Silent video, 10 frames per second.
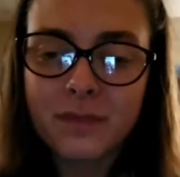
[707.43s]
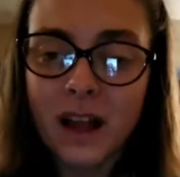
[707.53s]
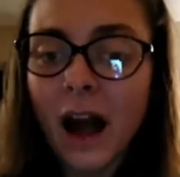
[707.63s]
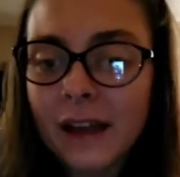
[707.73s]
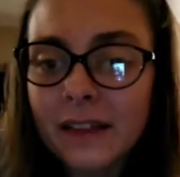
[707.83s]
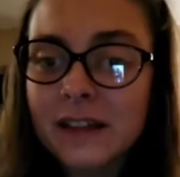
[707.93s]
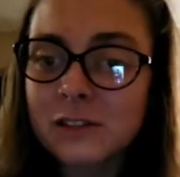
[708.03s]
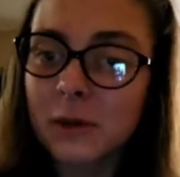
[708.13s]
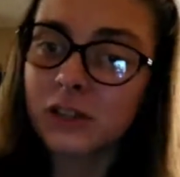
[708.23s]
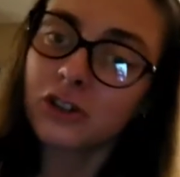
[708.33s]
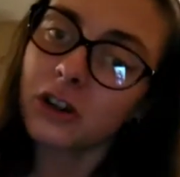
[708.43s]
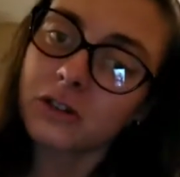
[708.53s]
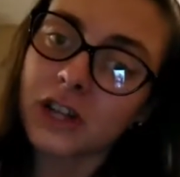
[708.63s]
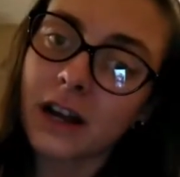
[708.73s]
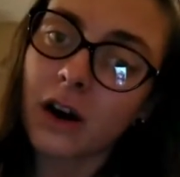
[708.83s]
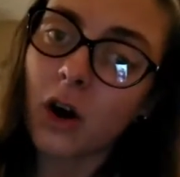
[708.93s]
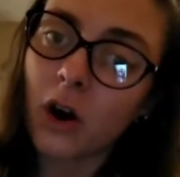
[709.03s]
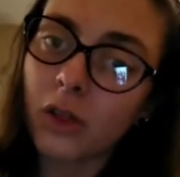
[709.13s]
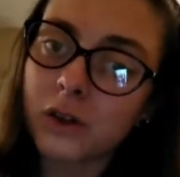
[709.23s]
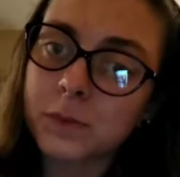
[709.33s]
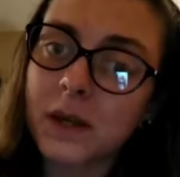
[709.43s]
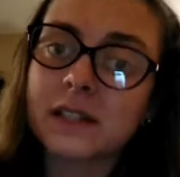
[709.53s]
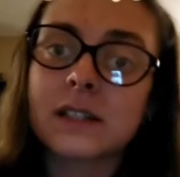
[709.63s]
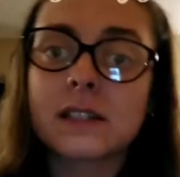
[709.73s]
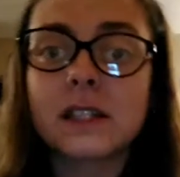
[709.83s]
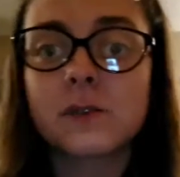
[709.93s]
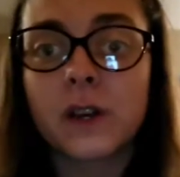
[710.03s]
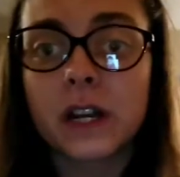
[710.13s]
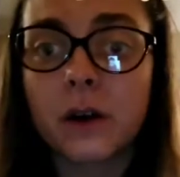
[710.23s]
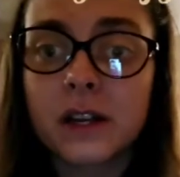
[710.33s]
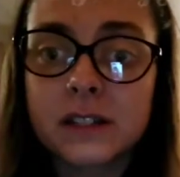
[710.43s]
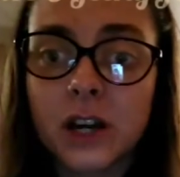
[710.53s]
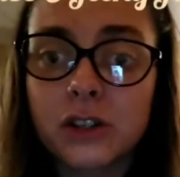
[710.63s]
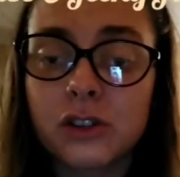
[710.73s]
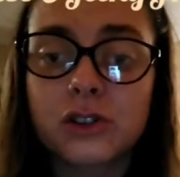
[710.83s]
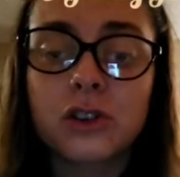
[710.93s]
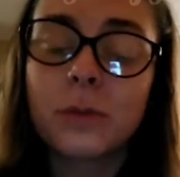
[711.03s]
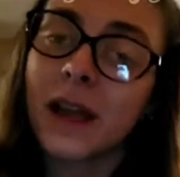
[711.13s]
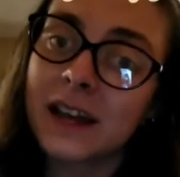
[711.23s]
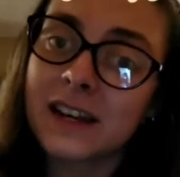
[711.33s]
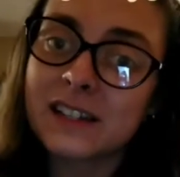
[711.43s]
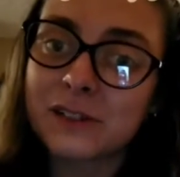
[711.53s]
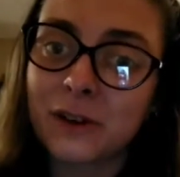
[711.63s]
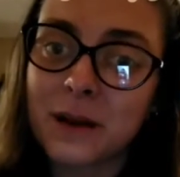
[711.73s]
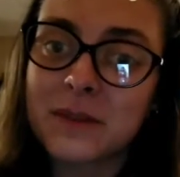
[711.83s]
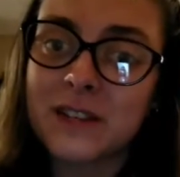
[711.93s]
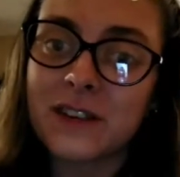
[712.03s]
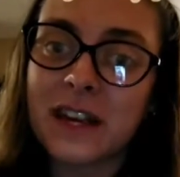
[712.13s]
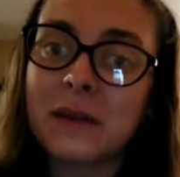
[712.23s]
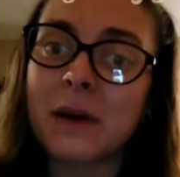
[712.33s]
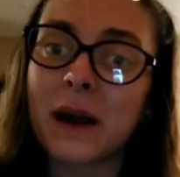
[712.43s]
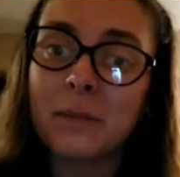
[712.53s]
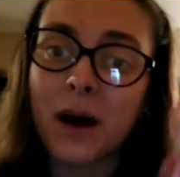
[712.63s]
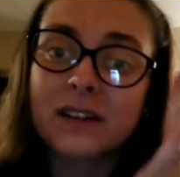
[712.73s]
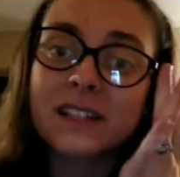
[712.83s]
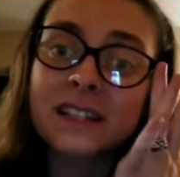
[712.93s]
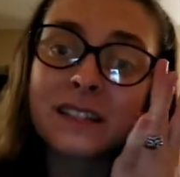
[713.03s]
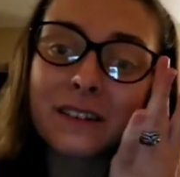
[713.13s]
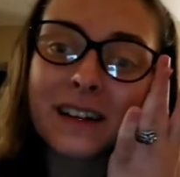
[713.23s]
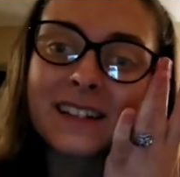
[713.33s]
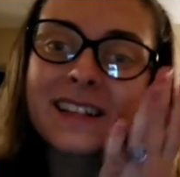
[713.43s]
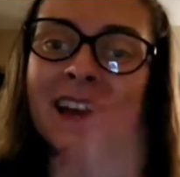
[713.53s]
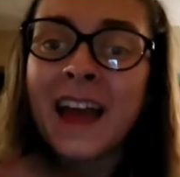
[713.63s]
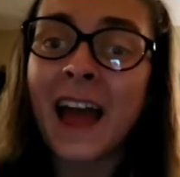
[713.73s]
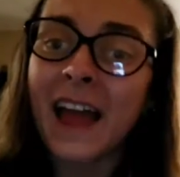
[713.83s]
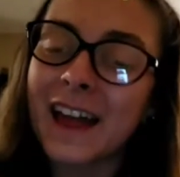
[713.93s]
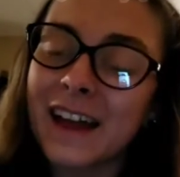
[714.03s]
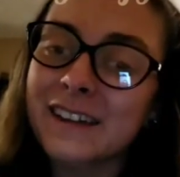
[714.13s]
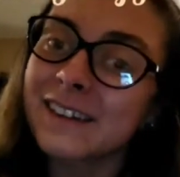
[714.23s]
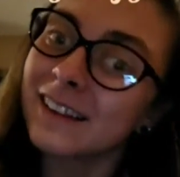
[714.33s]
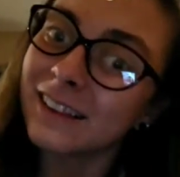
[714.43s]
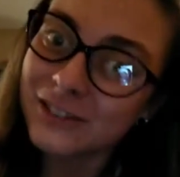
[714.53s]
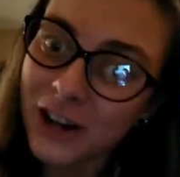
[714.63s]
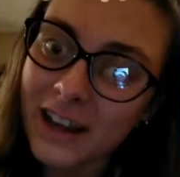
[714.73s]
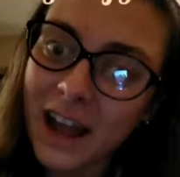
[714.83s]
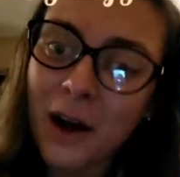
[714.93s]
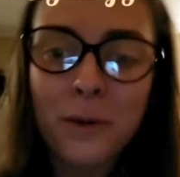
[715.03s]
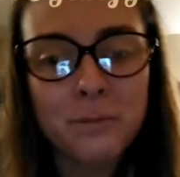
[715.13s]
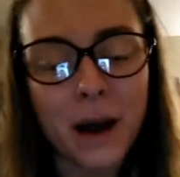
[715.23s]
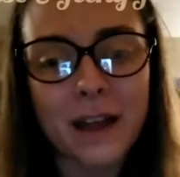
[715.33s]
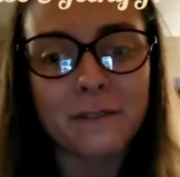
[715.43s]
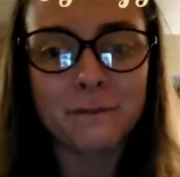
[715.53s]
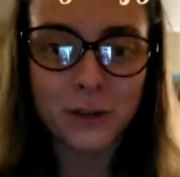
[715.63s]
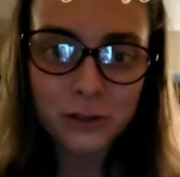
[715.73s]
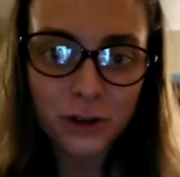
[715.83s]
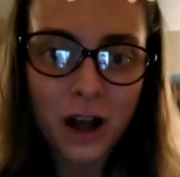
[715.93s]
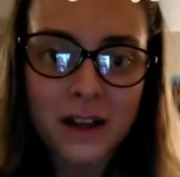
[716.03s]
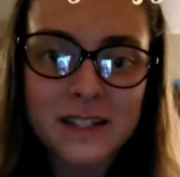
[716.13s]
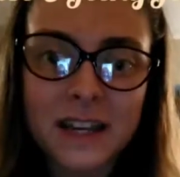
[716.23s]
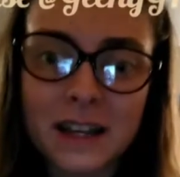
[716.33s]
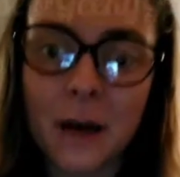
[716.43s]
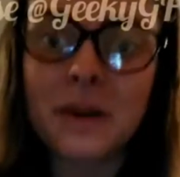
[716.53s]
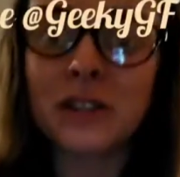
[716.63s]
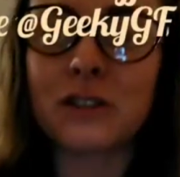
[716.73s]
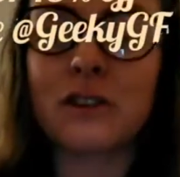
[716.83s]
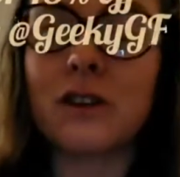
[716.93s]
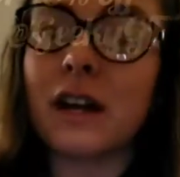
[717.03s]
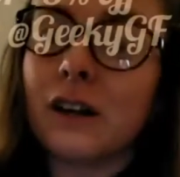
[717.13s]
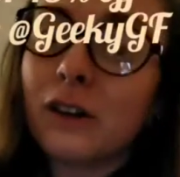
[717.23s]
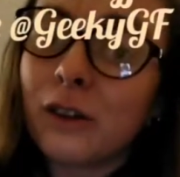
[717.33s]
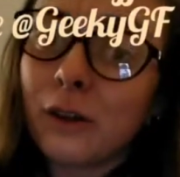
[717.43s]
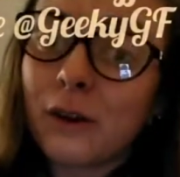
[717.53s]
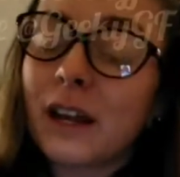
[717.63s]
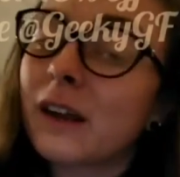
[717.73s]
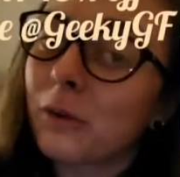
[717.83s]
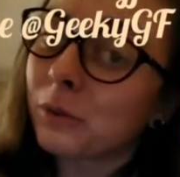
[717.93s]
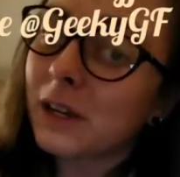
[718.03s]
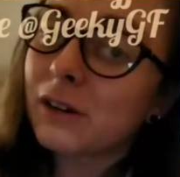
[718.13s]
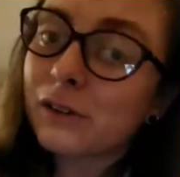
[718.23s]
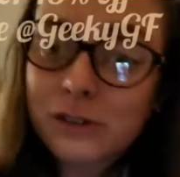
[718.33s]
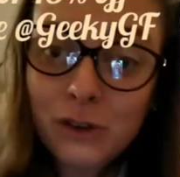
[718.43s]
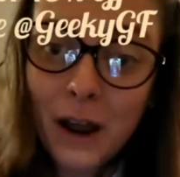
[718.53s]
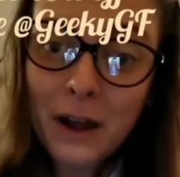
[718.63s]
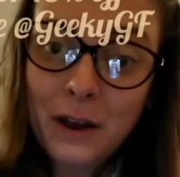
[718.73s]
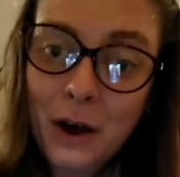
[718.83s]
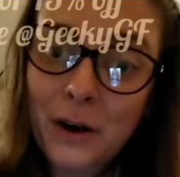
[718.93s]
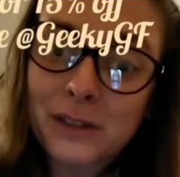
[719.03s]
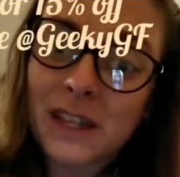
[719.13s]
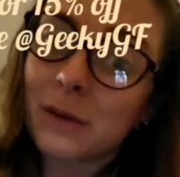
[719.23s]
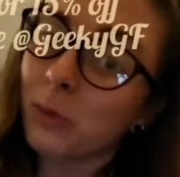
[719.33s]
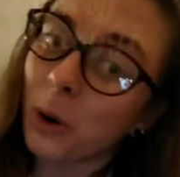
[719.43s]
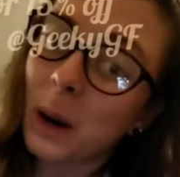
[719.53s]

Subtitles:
Highlights, make sure you go check out all those places. This video is on YouTube and Instagram TV in my unboxing series. And check out my future content coming soon, including reels, try-on hauls, and more